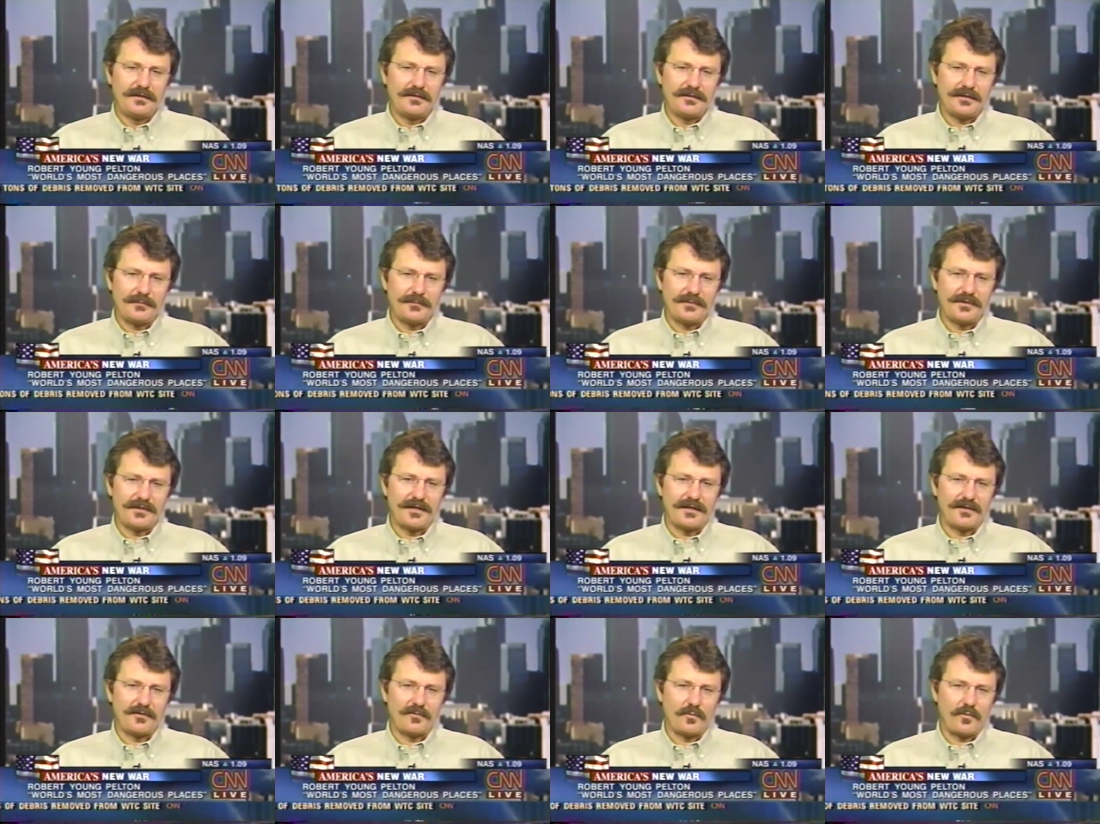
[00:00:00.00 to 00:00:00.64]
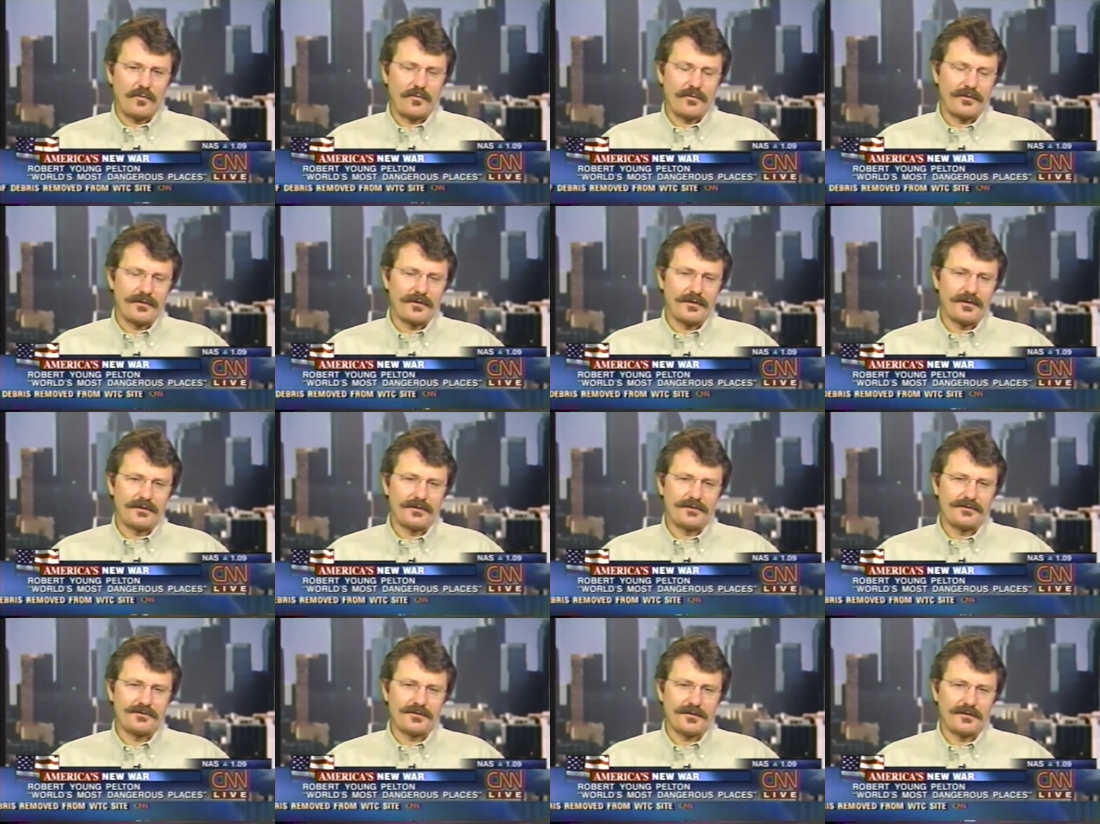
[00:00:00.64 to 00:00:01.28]
that began warring
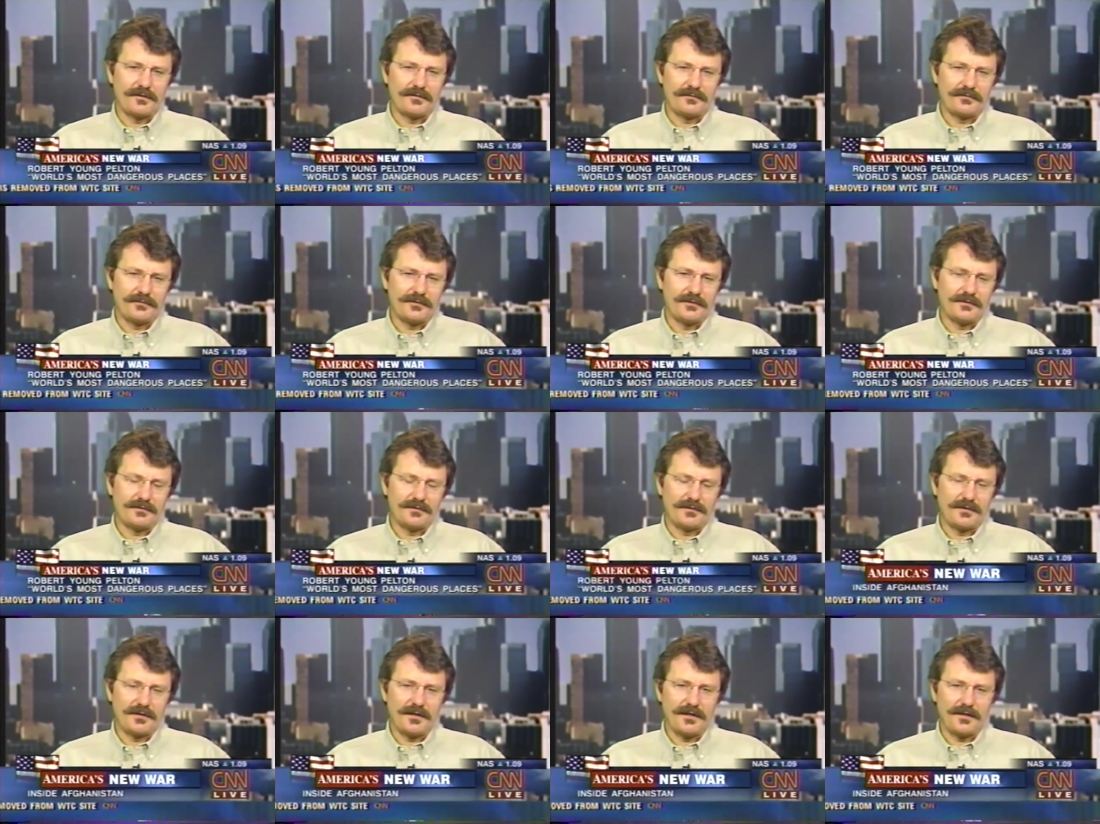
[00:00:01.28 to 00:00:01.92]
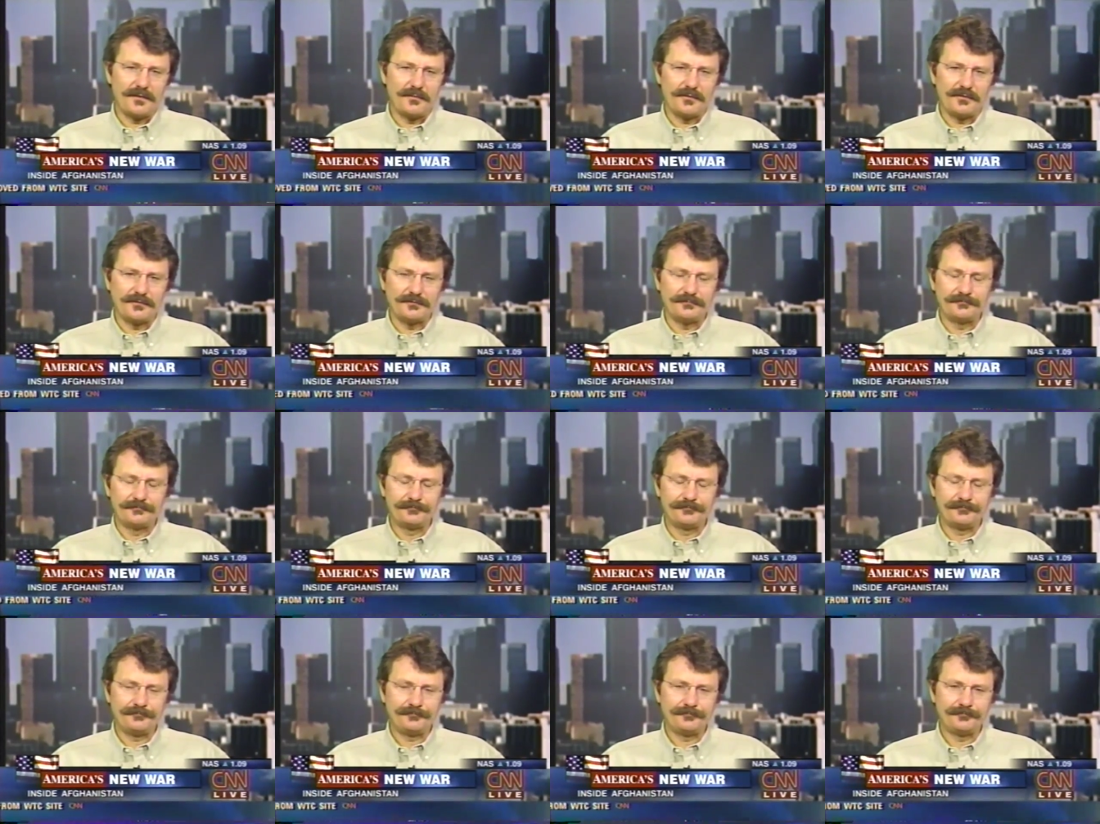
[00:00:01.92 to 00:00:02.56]
on each other in Kabul.
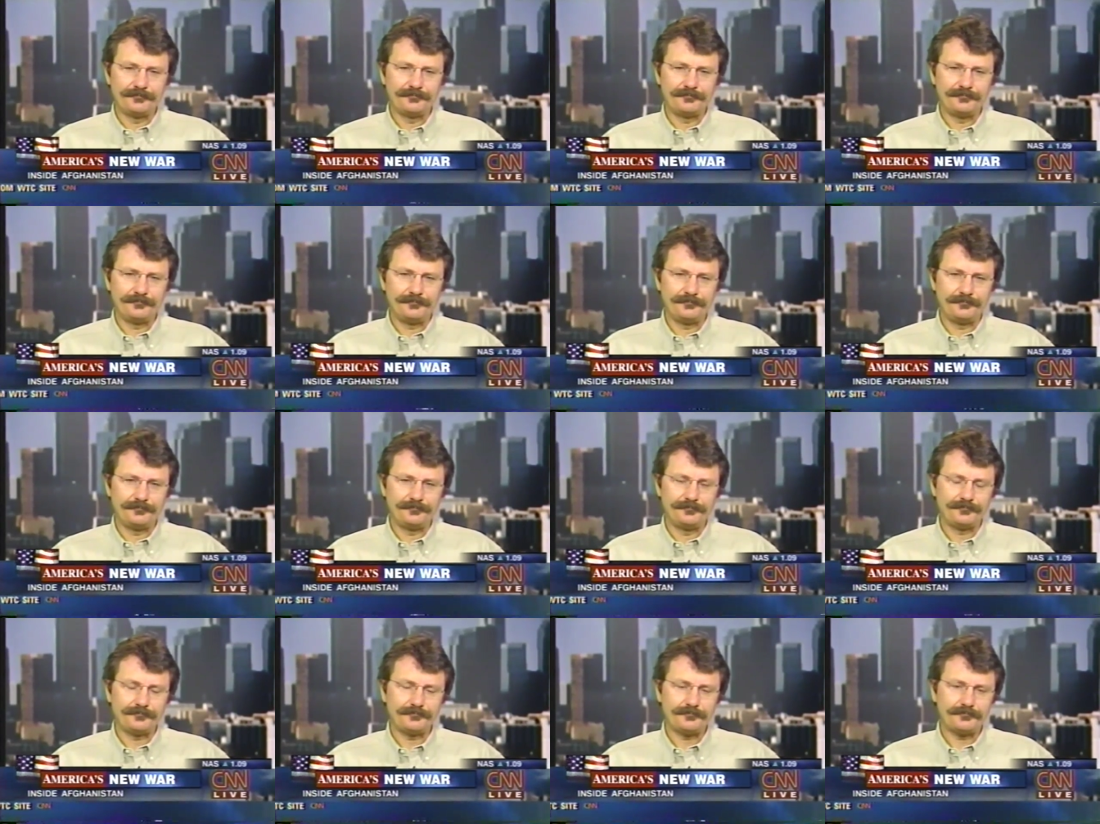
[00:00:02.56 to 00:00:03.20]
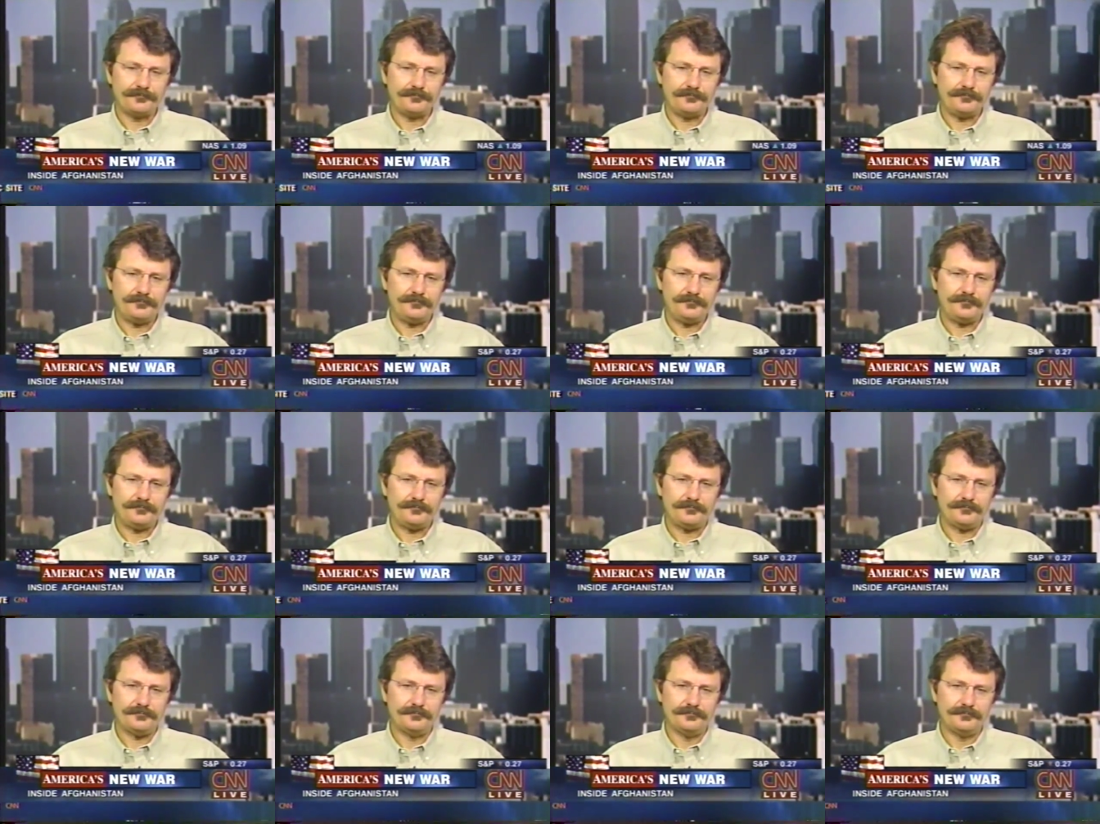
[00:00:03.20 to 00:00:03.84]

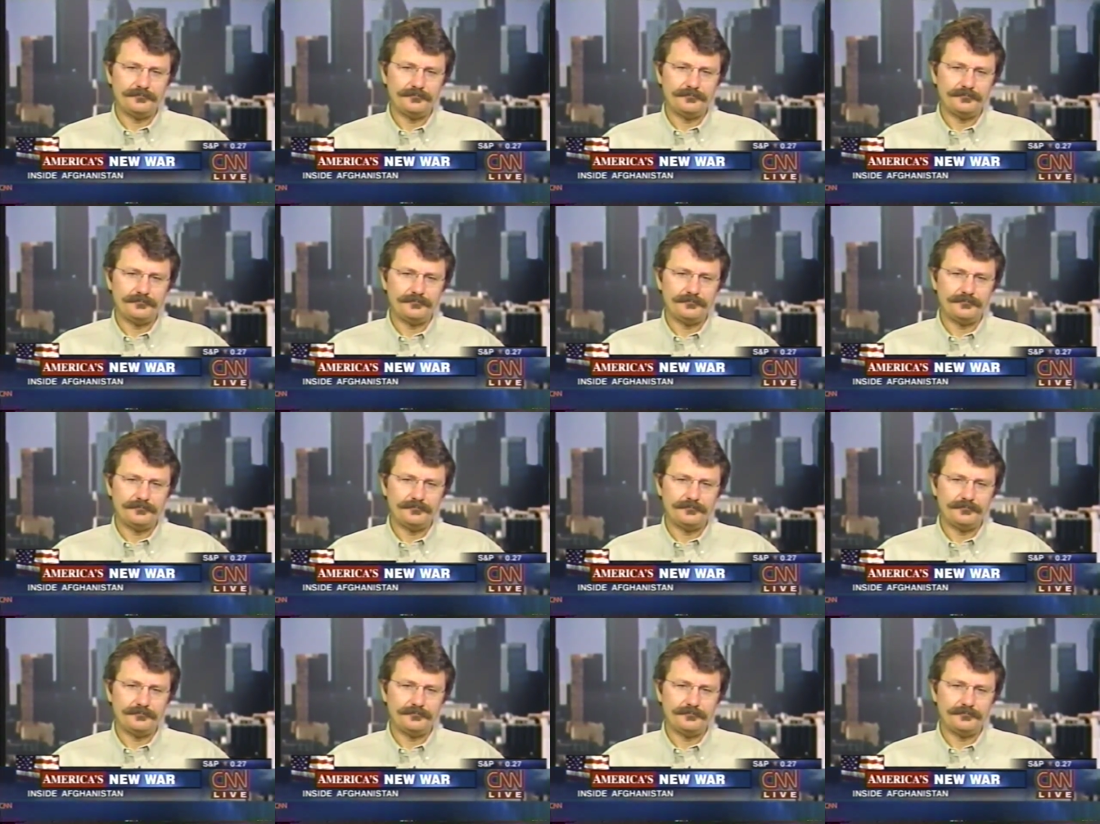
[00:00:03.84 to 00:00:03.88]
And